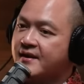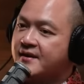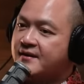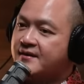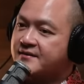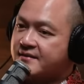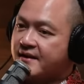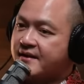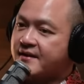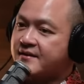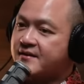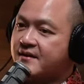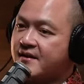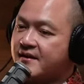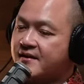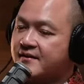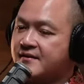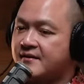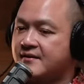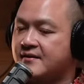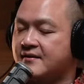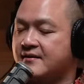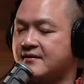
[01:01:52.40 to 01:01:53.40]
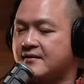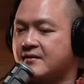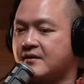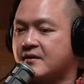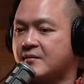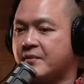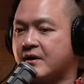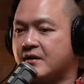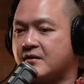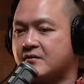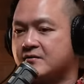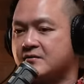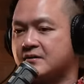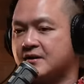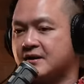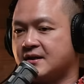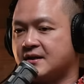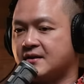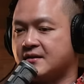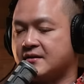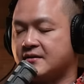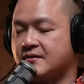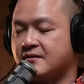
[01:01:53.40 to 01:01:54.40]
The second thing uh, about,
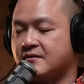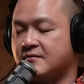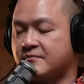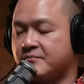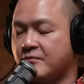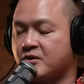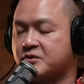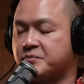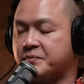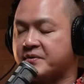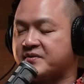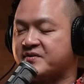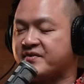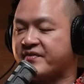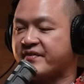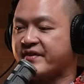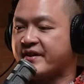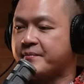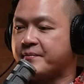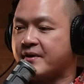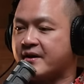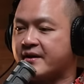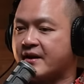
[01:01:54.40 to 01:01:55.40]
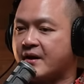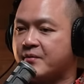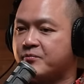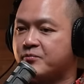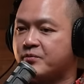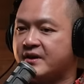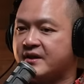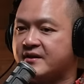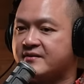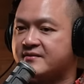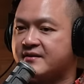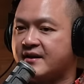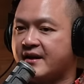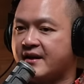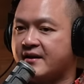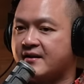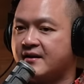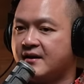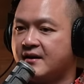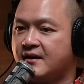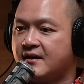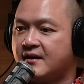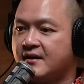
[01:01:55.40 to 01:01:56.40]
uh, you know, more specifically about Namewee is that
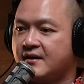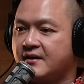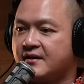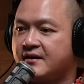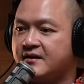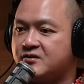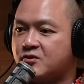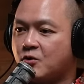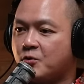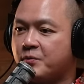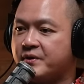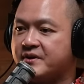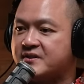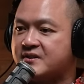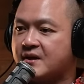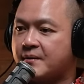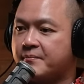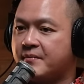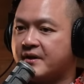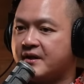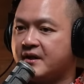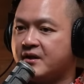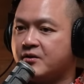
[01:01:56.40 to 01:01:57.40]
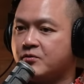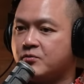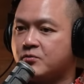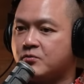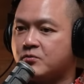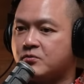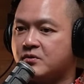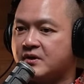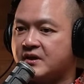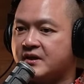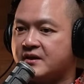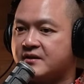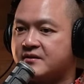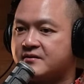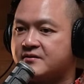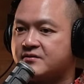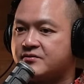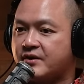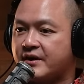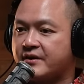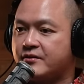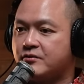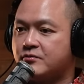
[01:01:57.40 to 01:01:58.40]
he's always somebody who is
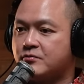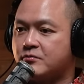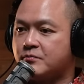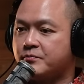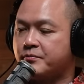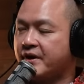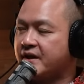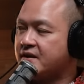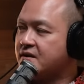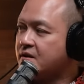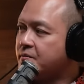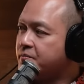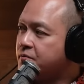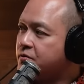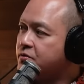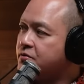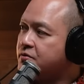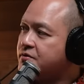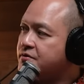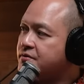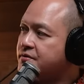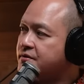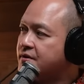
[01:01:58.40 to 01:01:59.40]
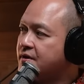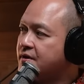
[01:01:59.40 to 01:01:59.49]
trying to break taboos.